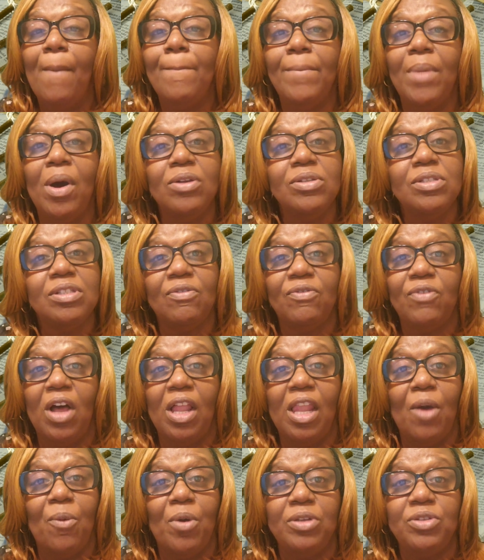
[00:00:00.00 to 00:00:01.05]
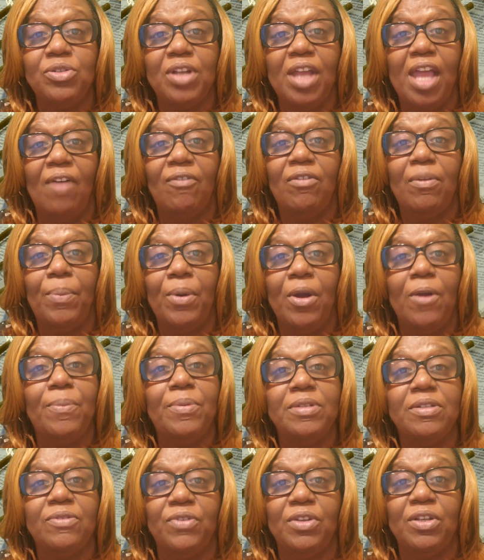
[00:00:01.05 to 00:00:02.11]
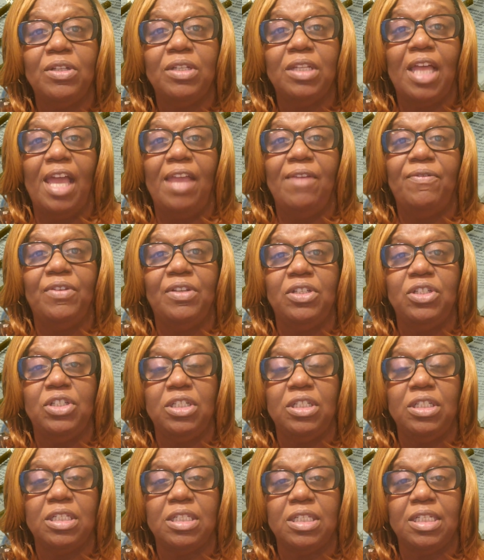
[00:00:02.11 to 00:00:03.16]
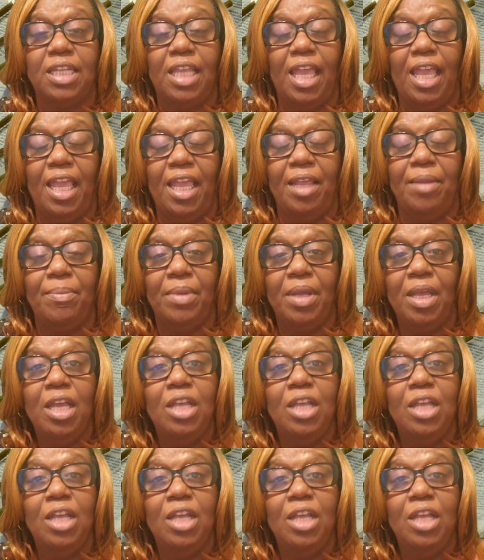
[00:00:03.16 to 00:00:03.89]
Most of all, I want you to have a purpose filled life in Jesus' name.